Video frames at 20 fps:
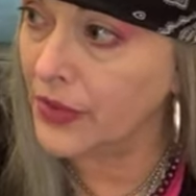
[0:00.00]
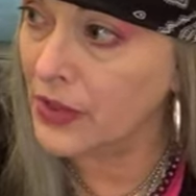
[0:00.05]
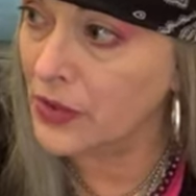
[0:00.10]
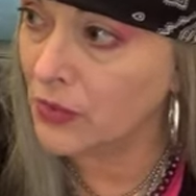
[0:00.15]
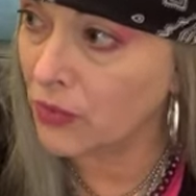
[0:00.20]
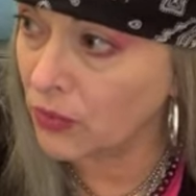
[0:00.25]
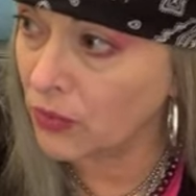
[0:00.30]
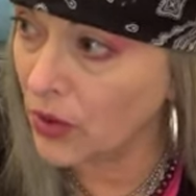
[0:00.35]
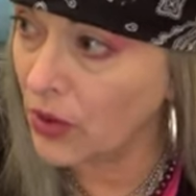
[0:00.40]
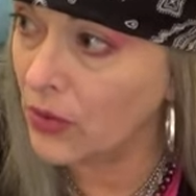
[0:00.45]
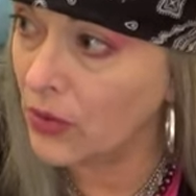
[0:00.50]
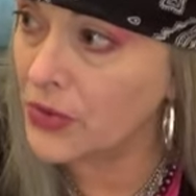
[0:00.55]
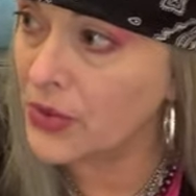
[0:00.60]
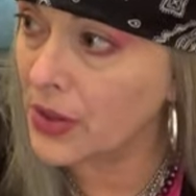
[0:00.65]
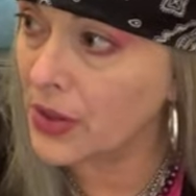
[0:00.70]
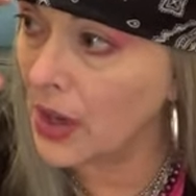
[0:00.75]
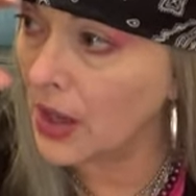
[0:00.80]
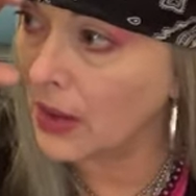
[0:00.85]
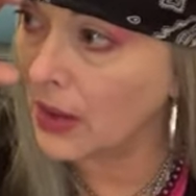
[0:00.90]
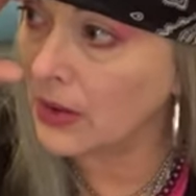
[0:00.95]
these
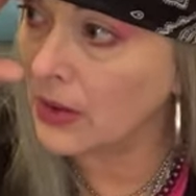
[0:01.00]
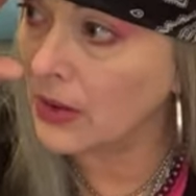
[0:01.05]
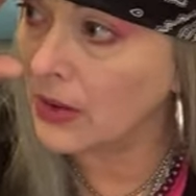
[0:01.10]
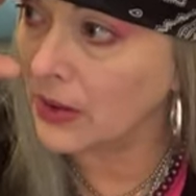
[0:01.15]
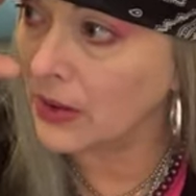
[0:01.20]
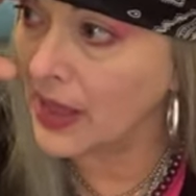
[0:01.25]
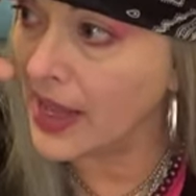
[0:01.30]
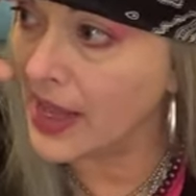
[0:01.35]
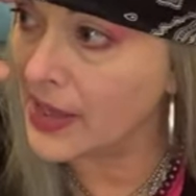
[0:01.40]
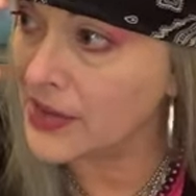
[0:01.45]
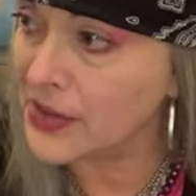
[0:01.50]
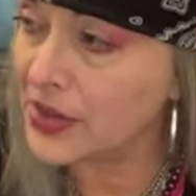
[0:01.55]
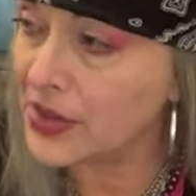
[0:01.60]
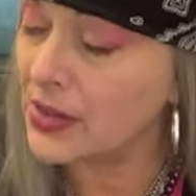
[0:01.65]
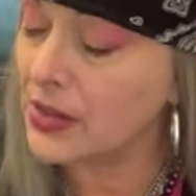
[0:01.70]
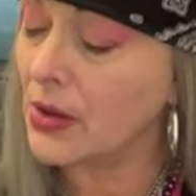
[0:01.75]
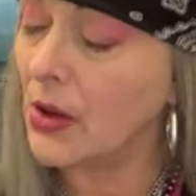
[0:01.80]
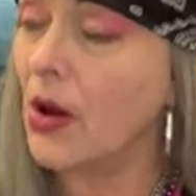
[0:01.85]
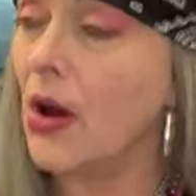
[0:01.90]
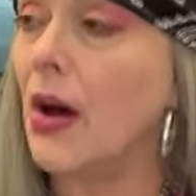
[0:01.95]
rose-colored
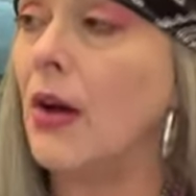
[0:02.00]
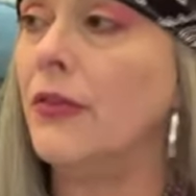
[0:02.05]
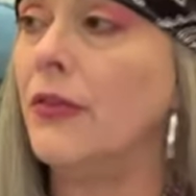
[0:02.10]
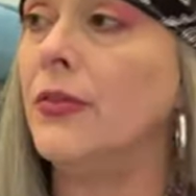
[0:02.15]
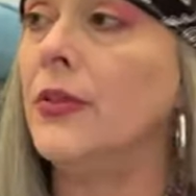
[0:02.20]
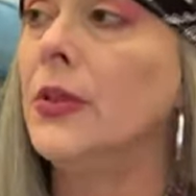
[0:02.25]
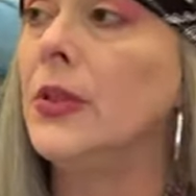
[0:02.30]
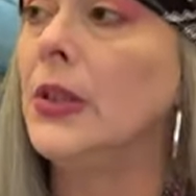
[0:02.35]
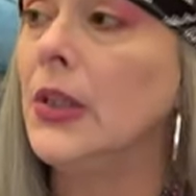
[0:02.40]
glasses off,